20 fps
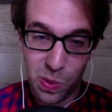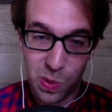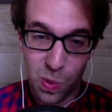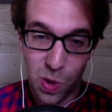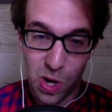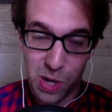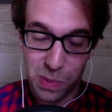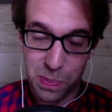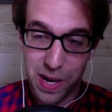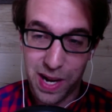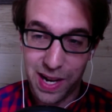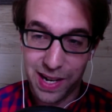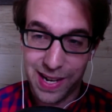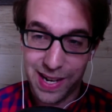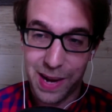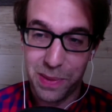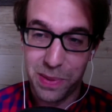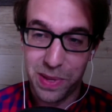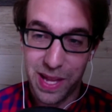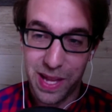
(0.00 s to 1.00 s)
walk by a
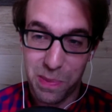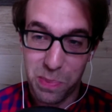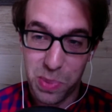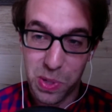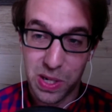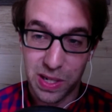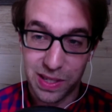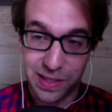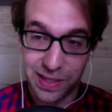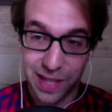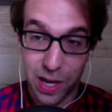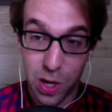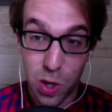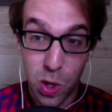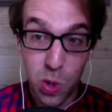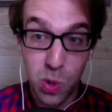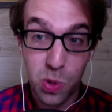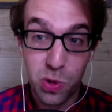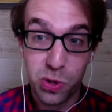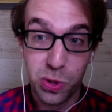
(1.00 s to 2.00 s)
copy of that book, say,
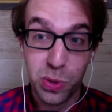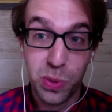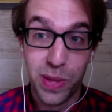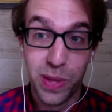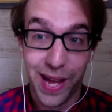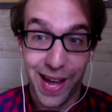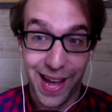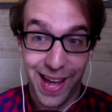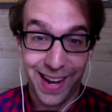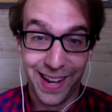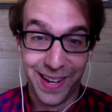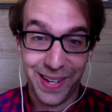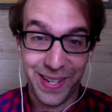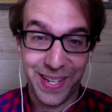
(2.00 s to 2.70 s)
"Who drew that?"